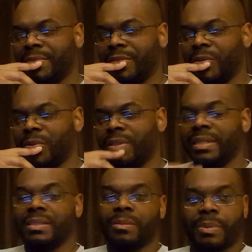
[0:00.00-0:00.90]
knowing
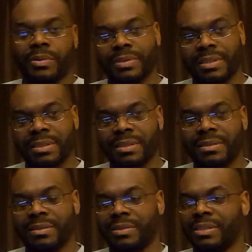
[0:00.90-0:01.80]
as a person in there,
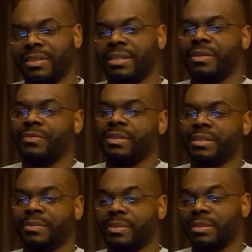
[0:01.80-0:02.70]
you know, because then I feel like
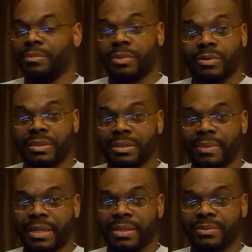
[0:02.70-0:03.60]
somebody broke into
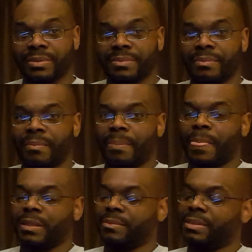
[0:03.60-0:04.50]
my house,
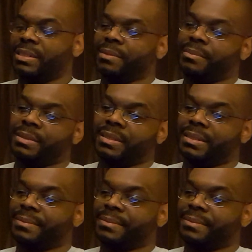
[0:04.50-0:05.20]
something like that. But